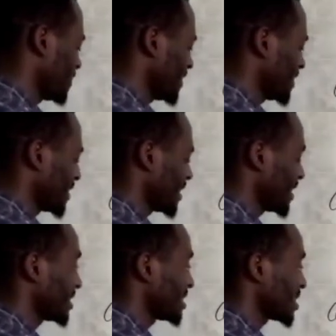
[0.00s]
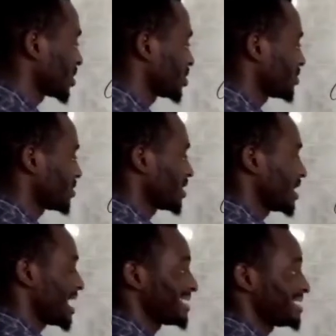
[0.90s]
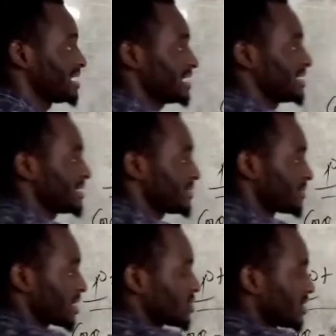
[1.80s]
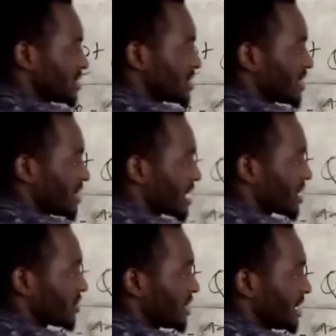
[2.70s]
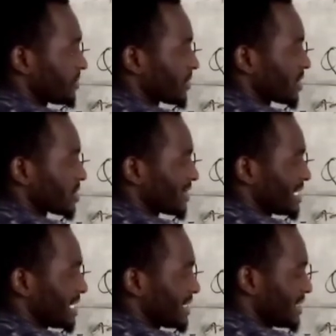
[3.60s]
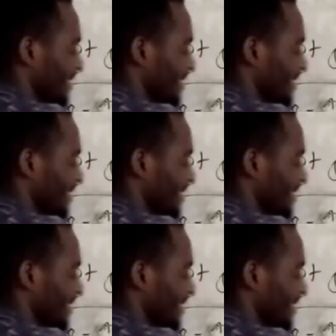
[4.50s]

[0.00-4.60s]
theta is equal to adjacent. So this is our angle here. So adjacent